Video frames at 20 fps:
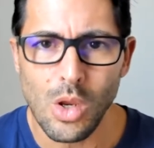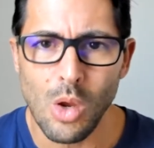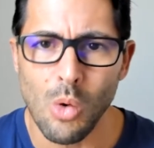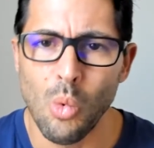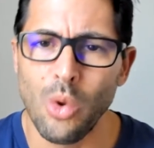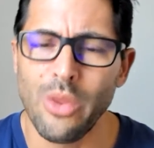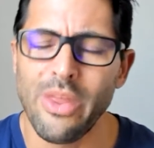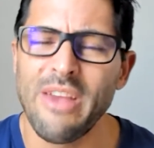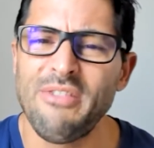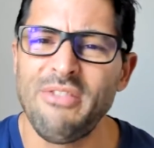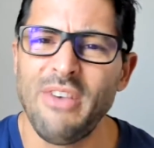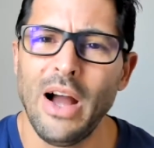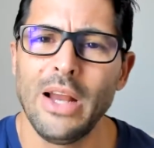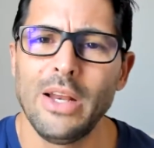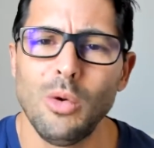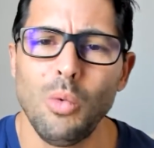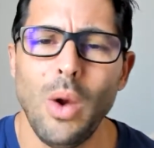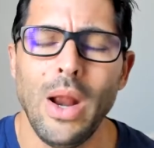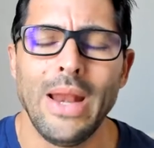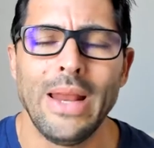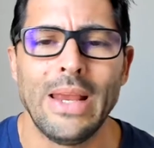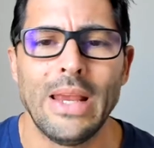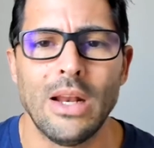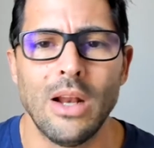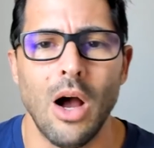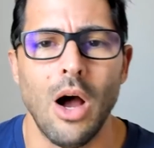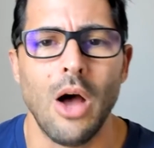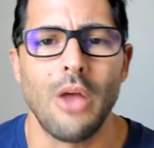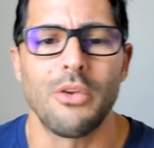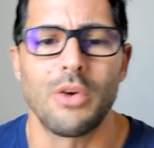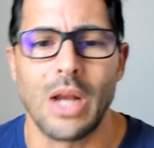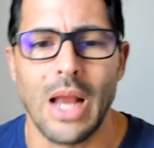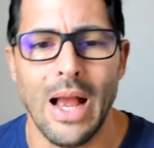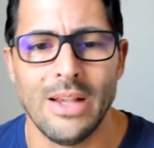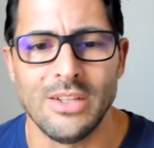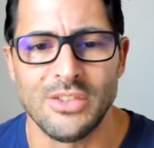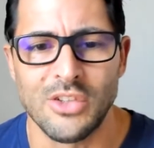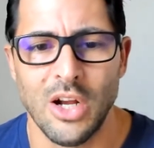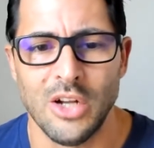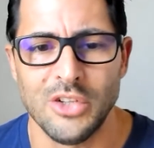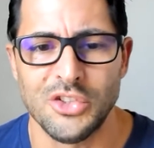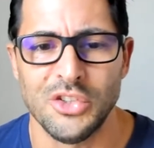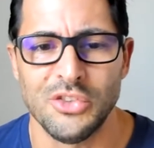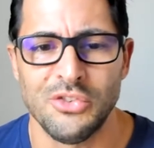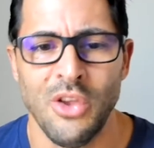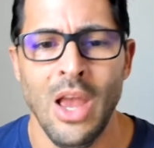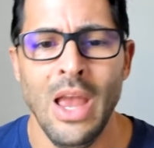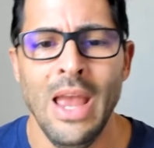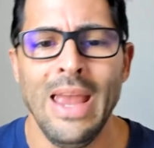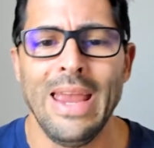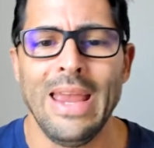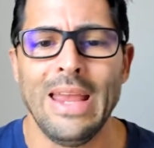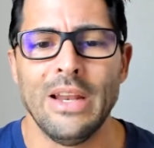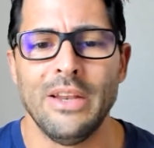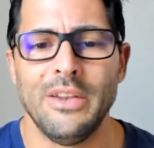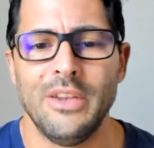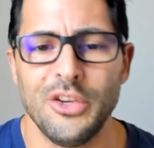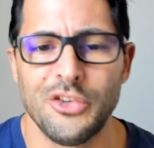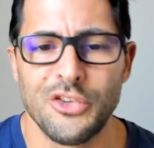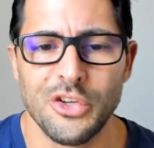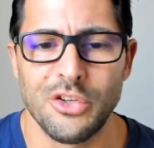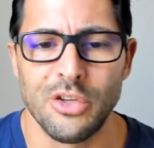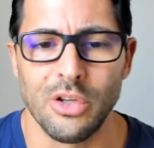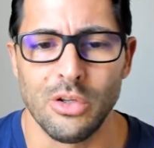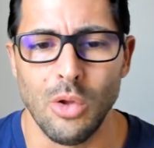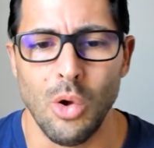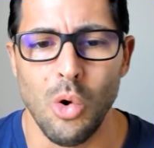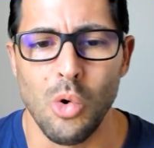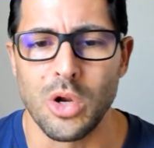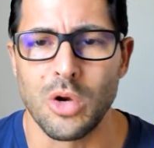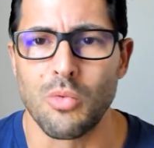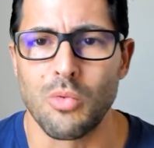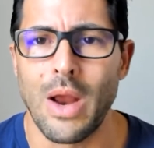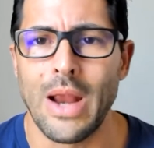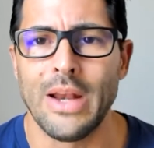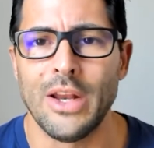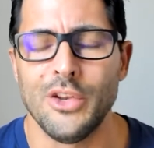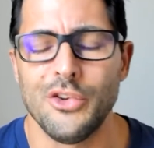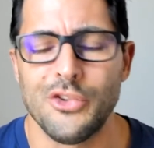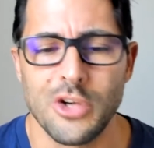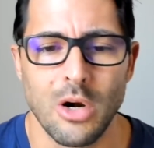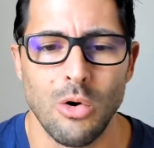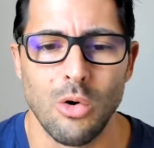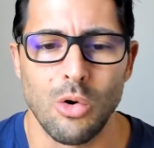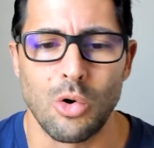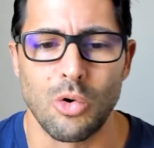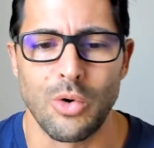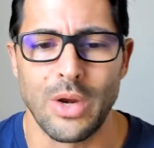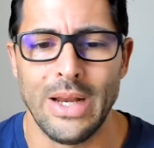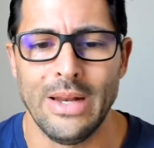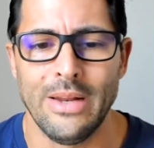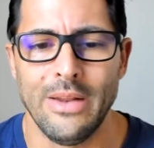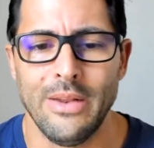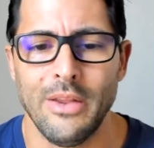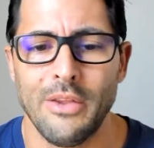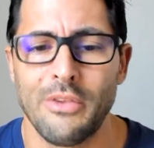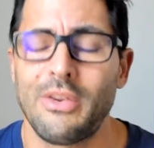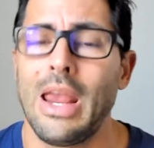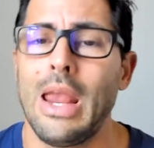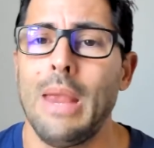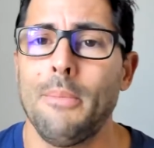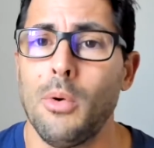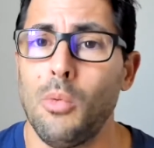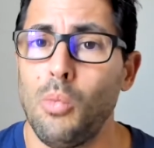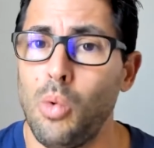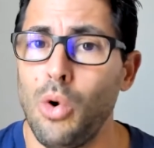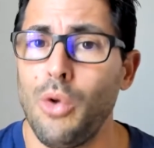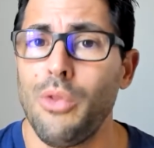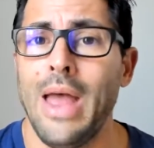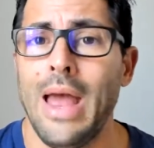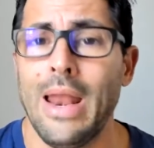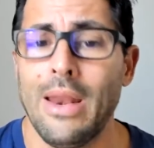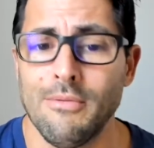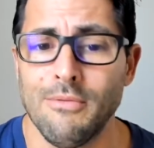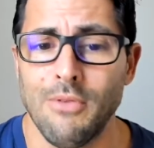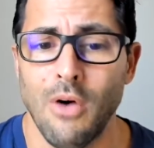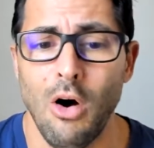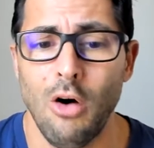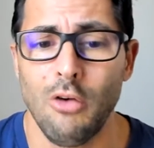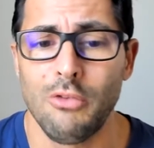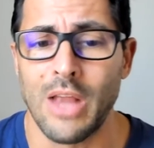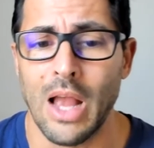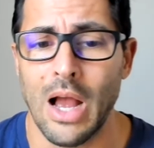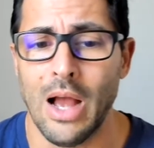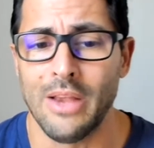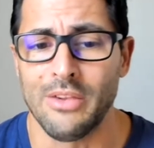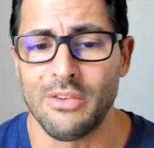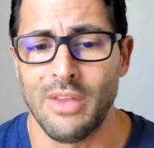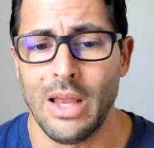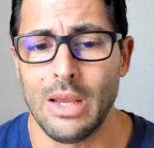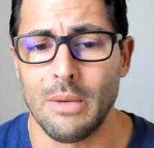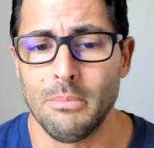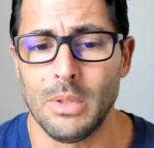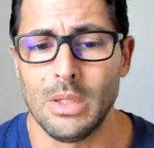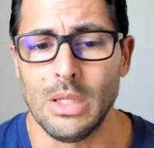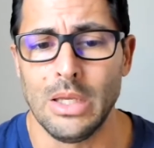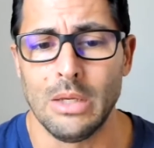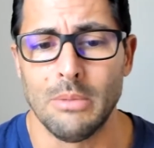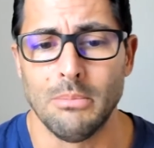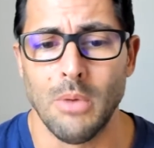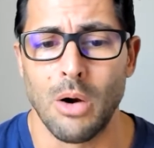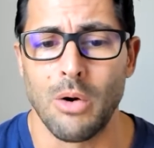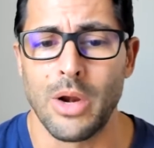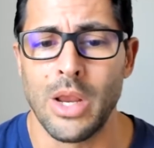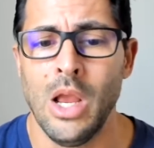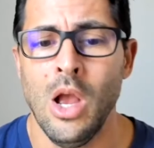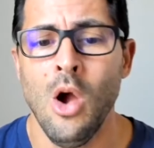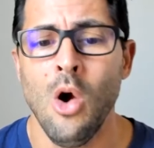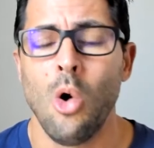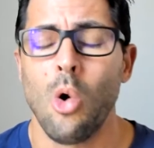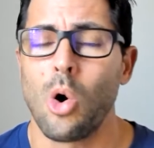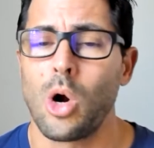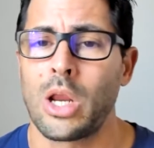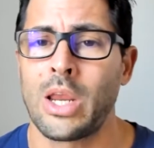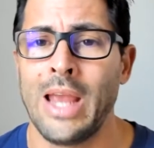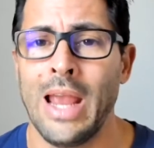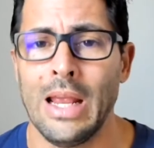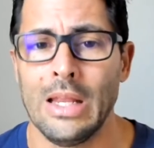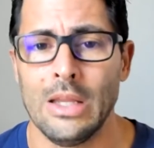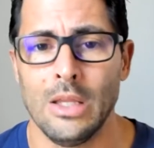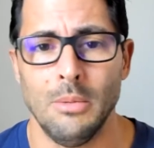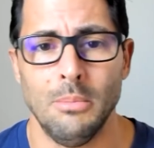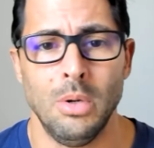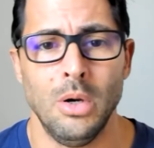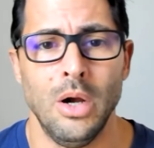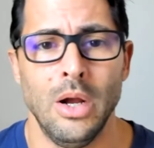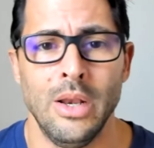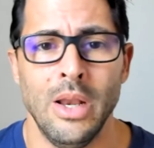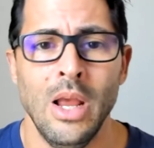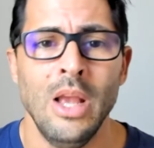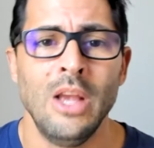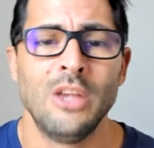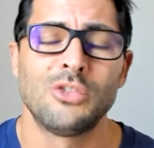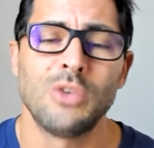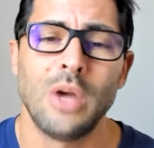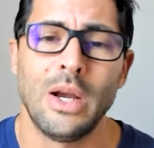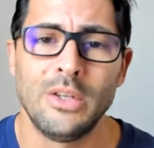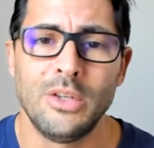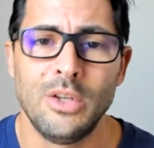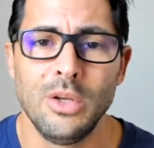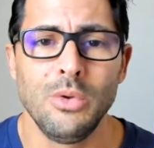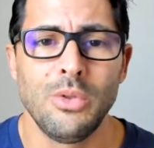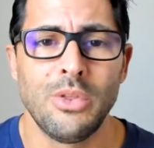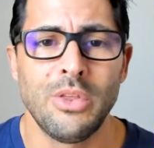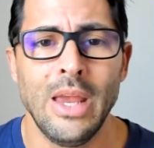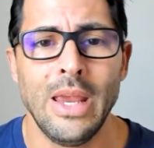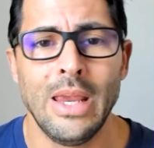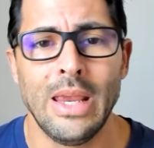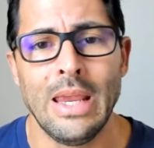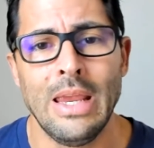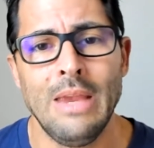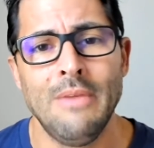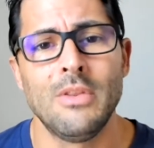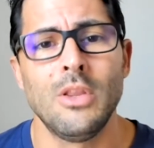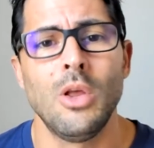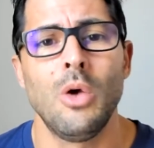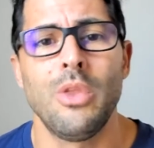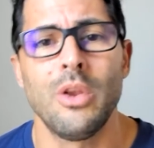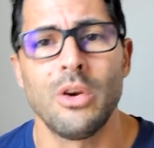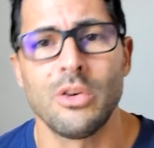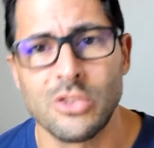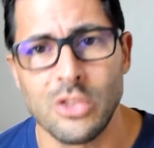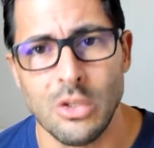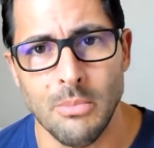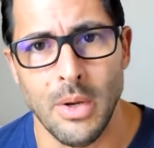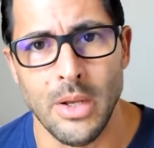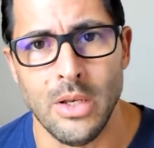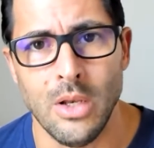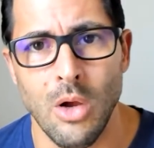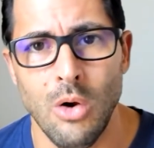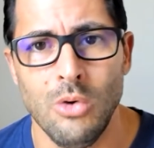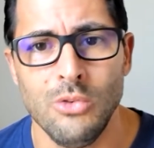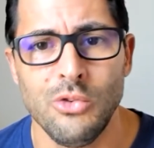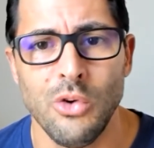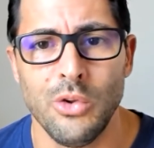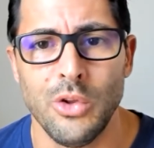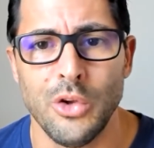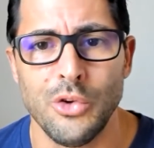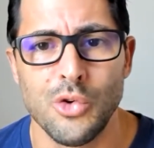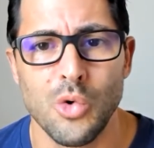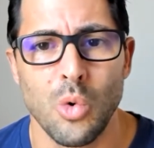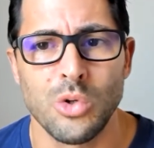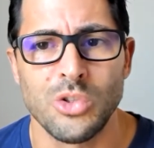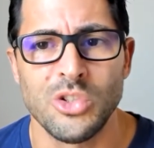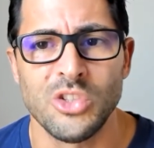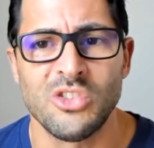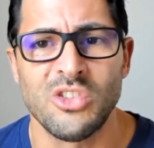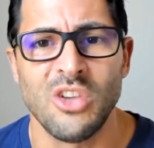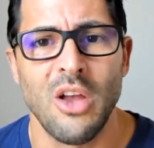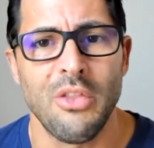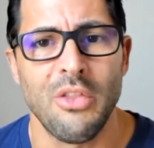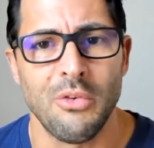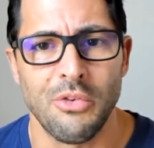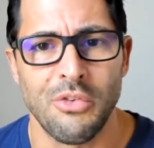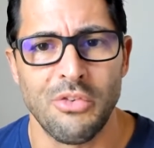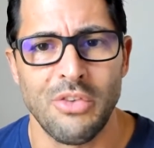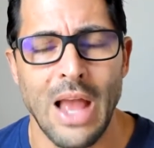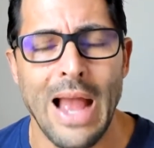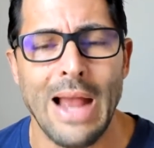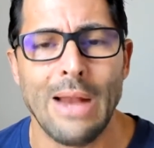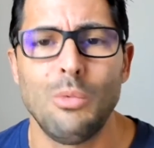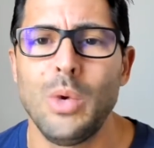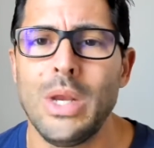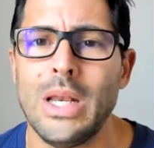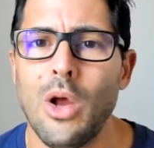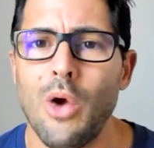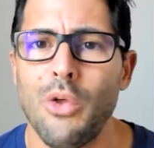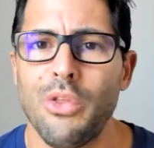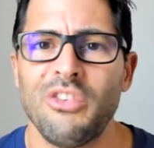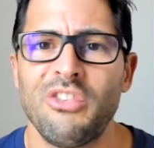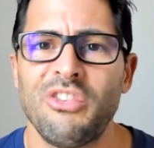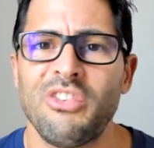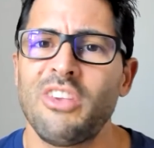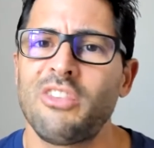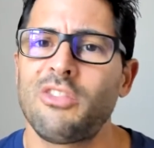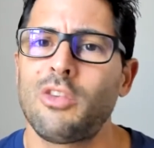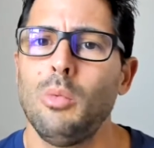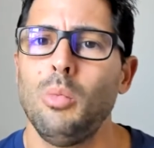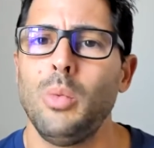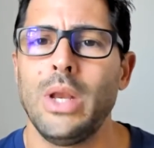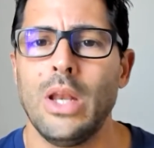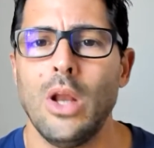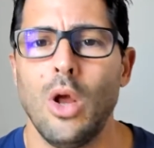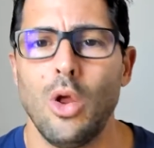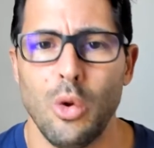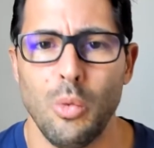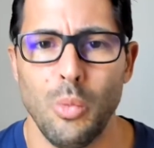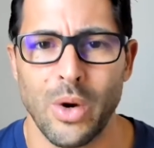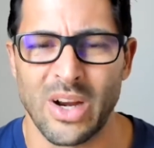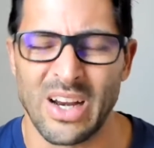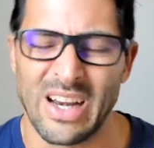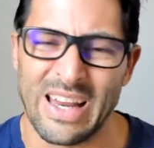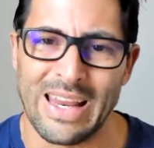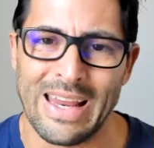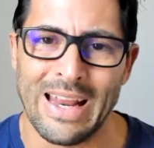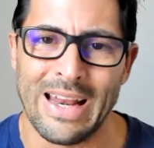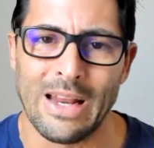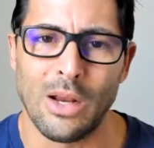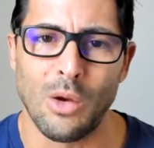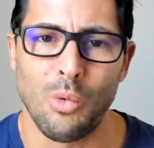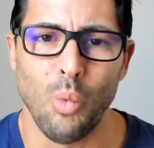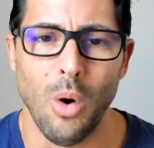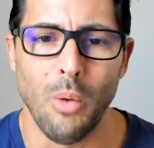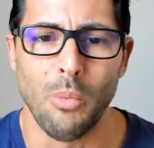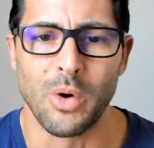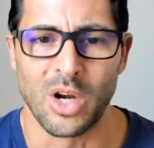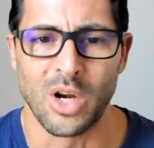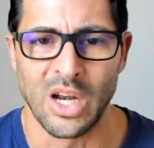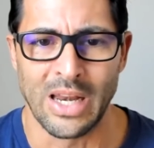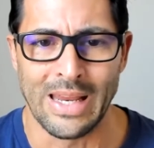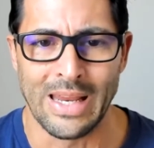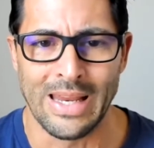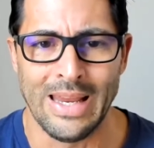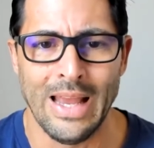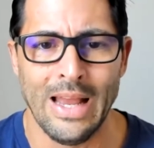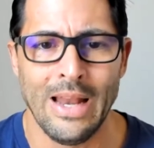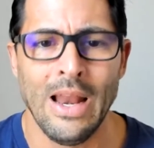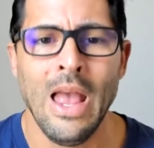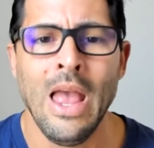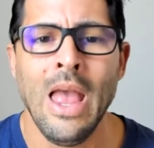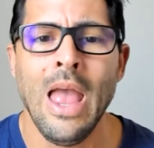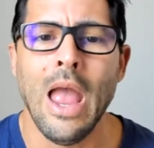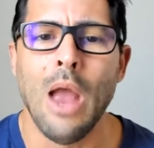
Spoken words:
Will they find a way to get other guys touches in addition to Logan Wright and Gerald Green in this game? And will that involve guys like Malik Murray or Caleb Hood? So I do think, even though there's some unknowns on the Georgia Southern side, we know the system. We know that we're going to get what we're going to get.